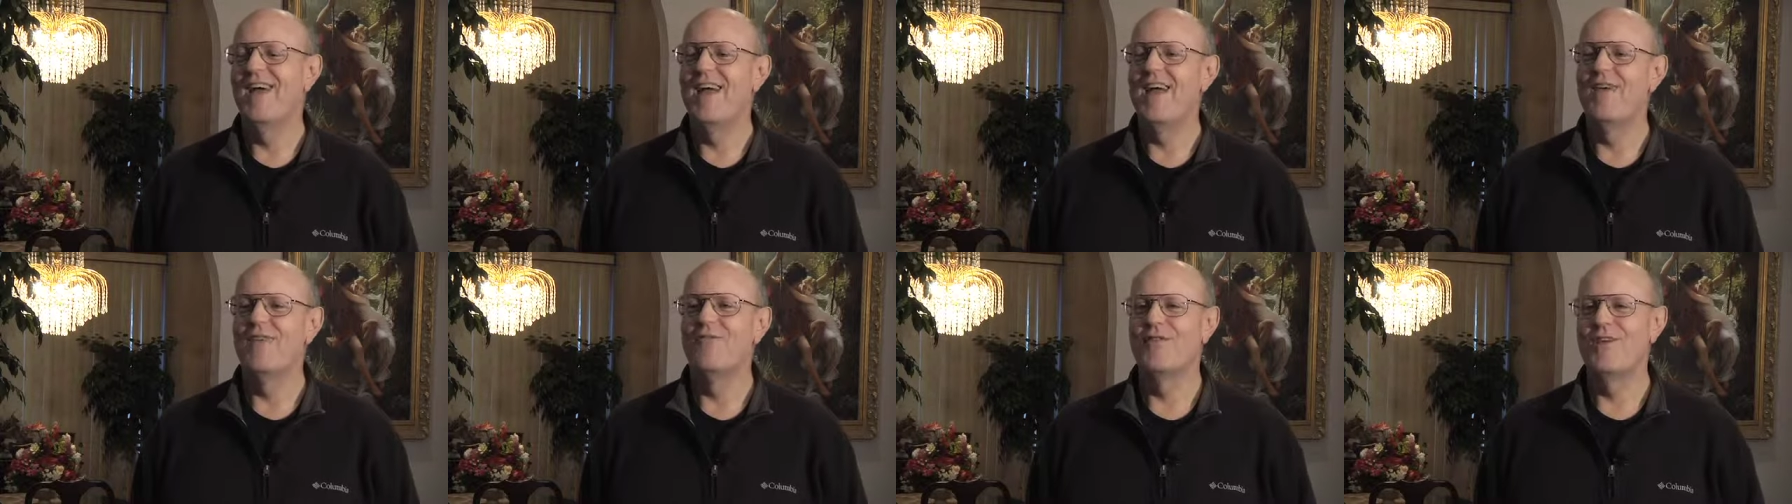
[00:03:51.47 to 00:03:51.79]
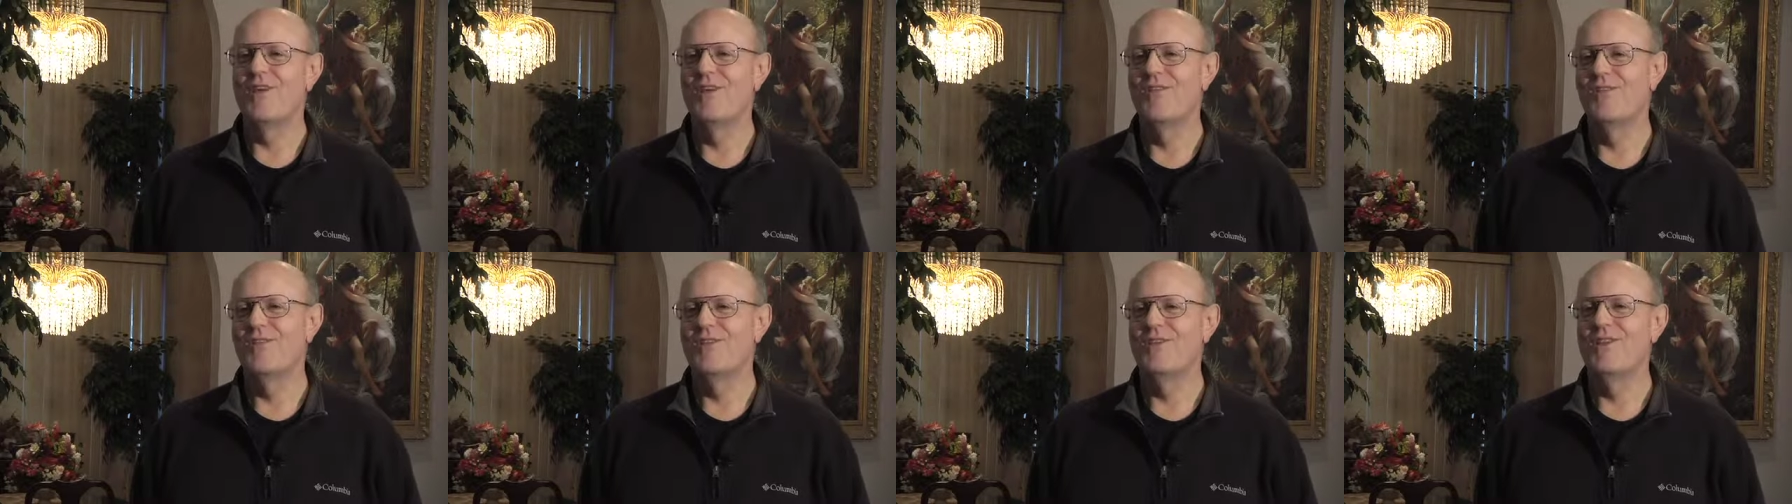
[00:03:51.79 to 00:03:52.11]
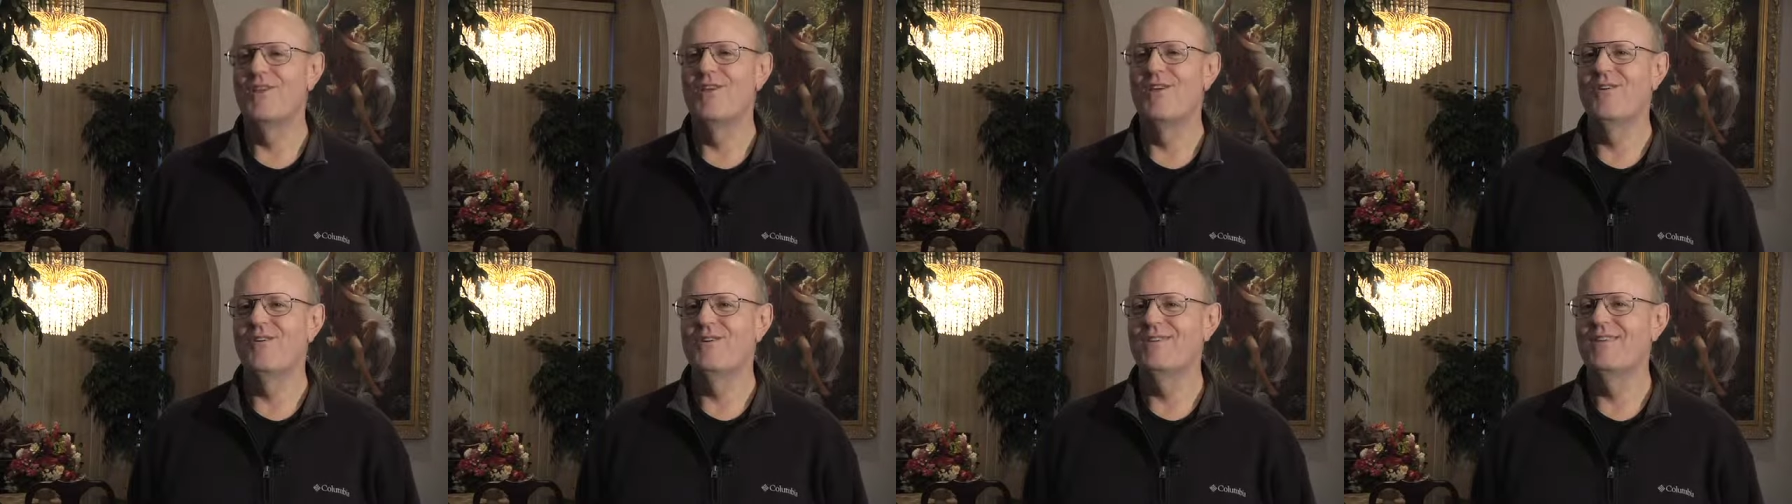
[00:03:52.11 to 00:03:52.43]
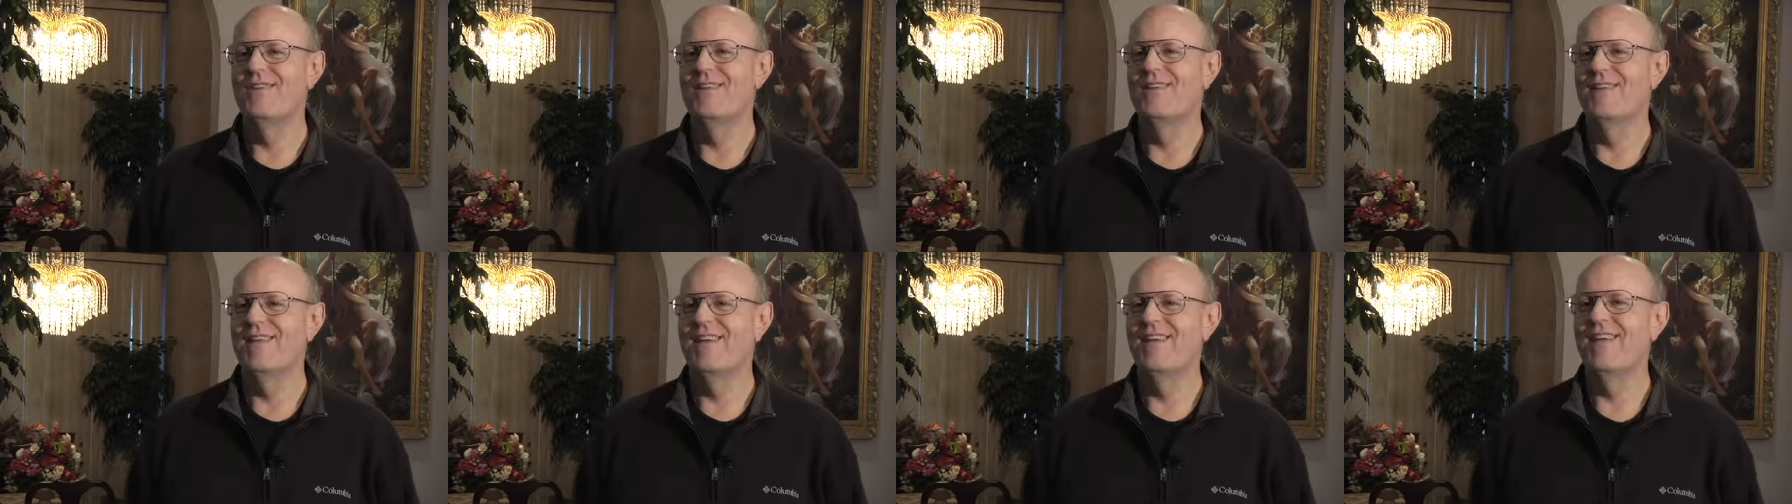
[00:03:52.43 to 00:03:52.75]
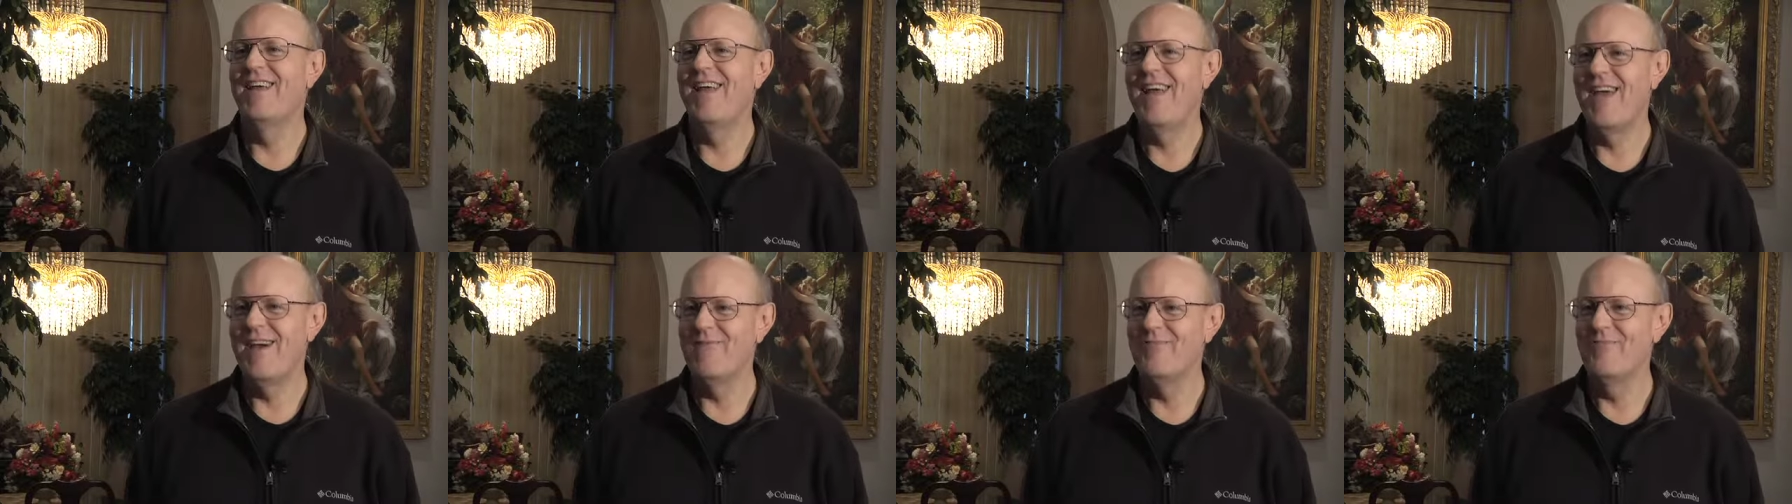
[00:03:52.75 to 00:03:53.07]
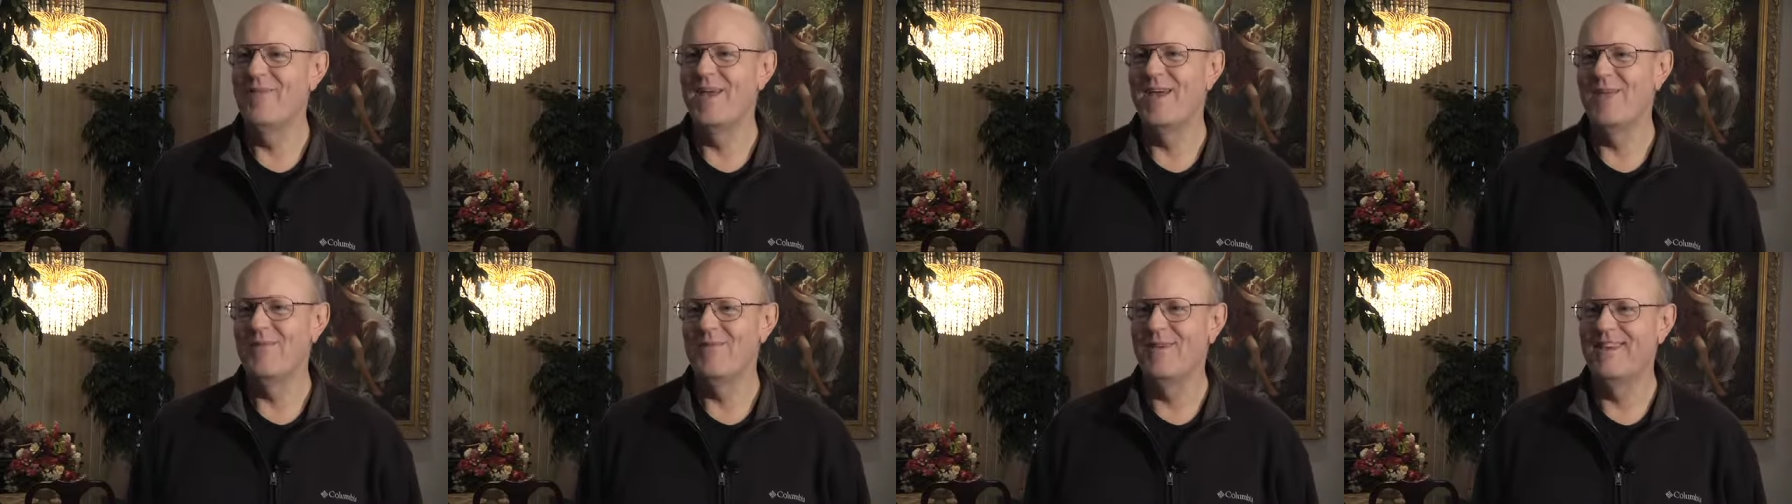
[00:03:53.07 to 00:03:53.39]
every other year tend to have
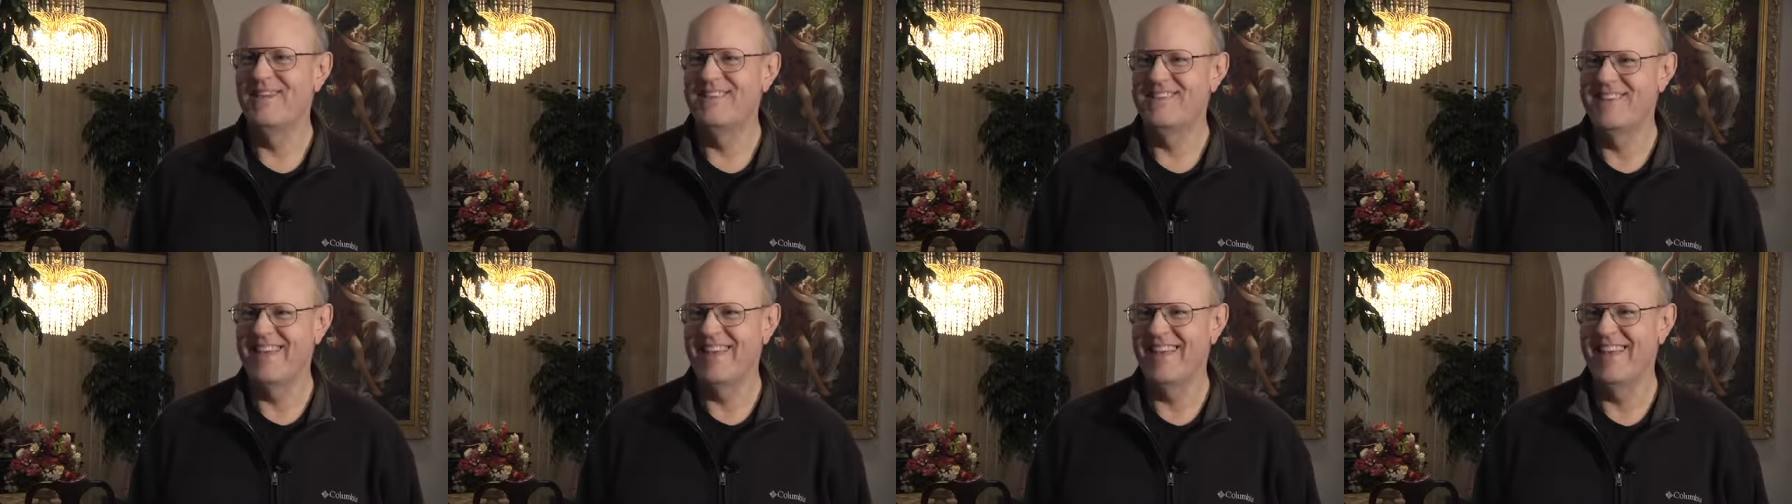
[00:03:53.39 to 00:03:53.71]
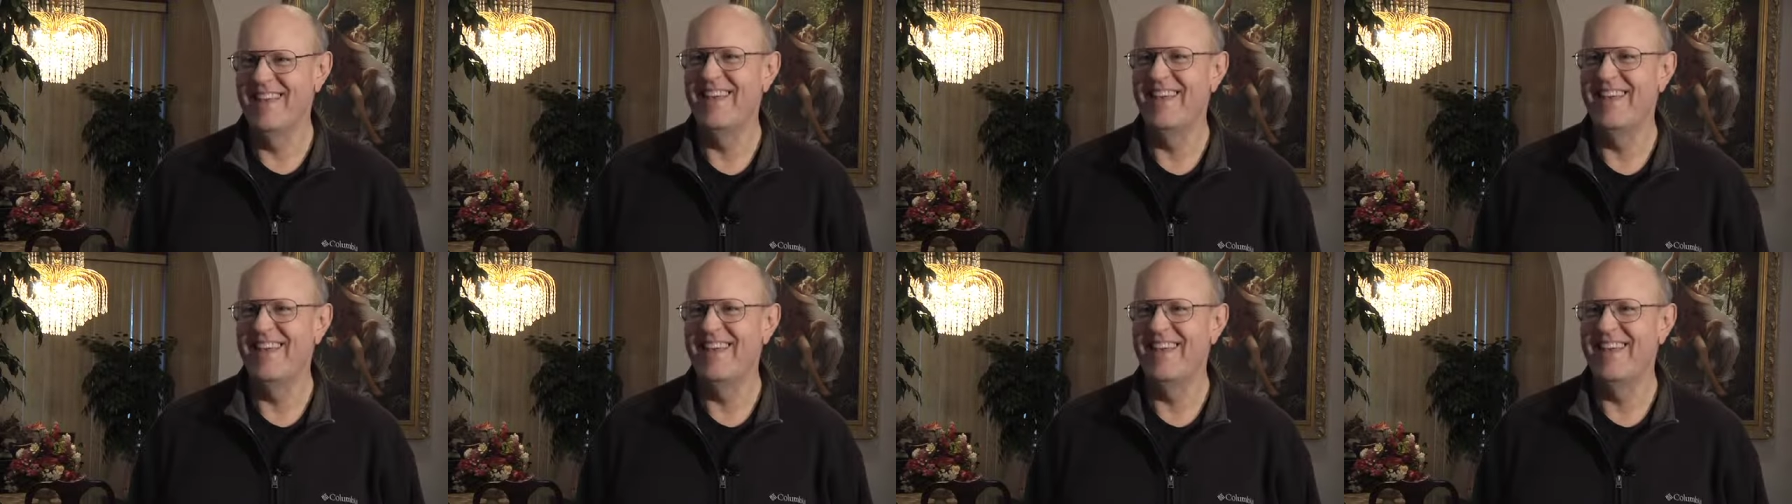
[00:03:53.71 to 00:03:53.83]
babies.